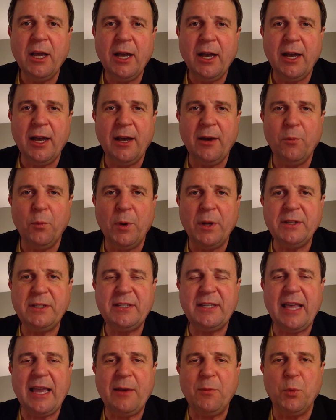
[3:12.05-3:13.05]

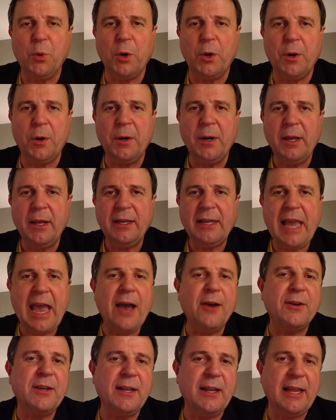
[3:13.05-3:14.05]
once they were
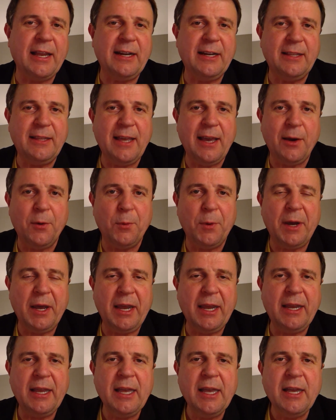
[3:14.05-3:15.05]
calculated that
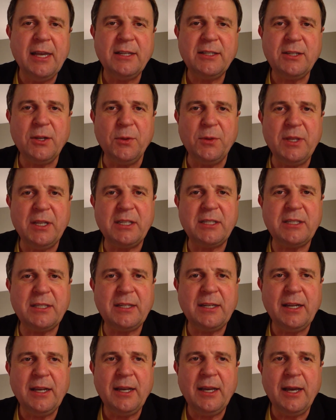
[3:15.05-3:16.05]
way. So
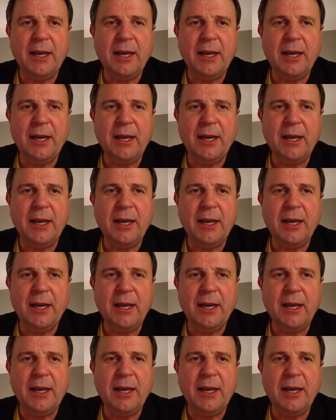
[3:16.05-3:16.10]
this